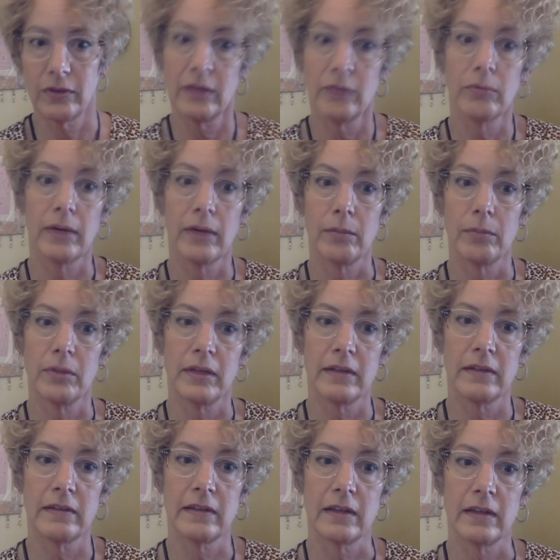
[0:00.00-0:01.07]
in red
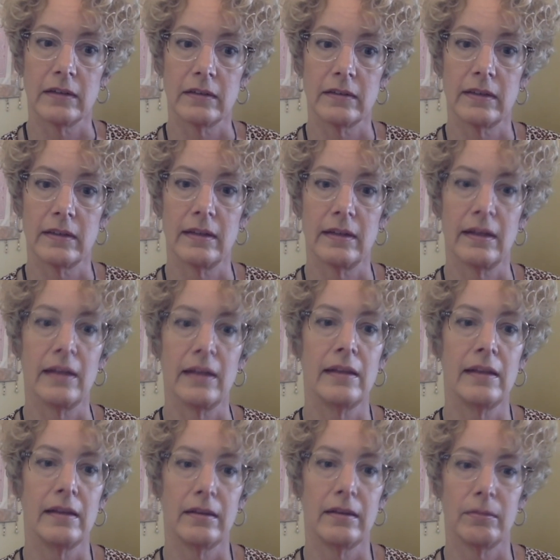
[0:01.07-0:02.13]
blood cells, and then
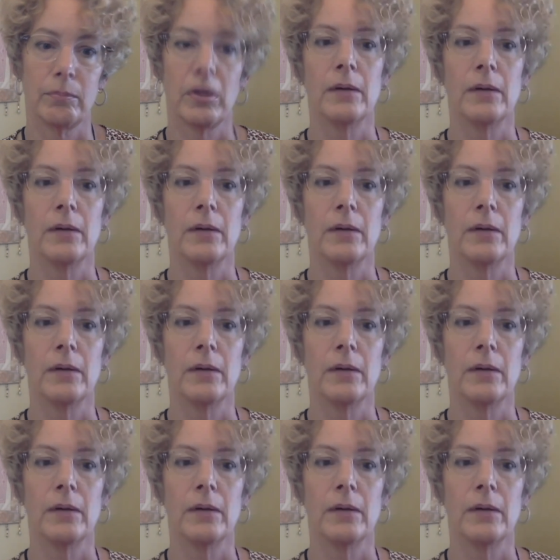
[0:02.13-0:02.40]
the